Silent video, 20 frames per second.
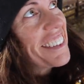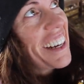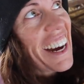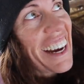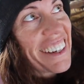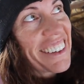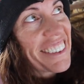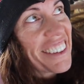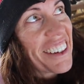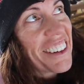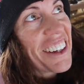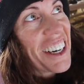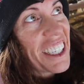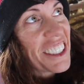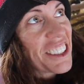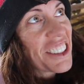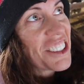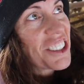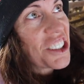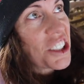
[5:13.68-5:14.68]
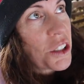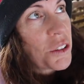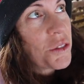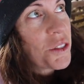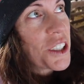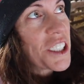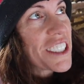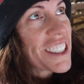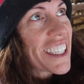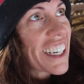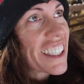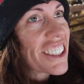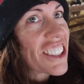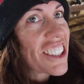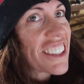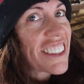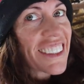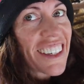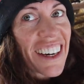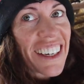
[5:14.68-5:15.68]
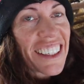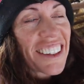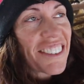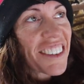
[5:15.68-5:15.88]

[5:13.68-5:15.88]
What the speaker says: I don't know, a 2-foot section, not